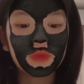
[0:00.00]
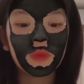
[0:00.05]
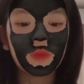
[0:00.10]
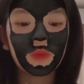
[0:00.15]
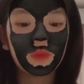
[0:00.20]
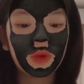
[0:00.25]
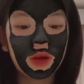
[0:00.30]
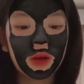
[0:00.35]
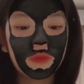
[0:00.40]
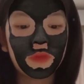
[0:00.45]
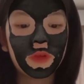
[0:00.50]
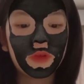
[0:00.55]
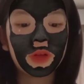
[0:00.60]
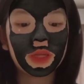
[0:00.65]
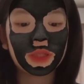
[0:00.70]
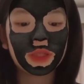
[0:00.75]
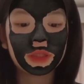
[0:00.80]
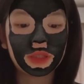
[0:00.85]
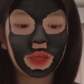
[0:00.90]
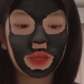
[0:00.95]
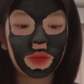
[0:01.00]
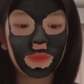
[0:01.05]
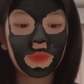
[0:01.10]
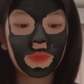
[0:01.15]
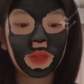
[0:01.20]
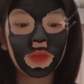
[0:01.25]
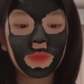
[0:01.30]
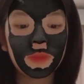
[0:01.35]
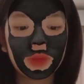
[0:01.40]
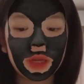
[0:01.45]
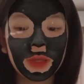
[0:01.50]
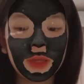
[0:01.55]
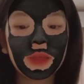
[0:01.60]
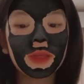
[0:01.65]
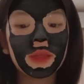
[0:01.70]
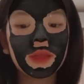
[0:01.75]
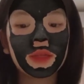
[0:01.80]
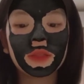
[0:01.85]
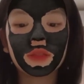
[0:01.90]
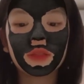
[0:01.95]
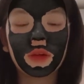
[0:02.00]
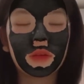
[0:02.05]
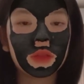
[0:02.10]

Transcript: for the same limiting resource,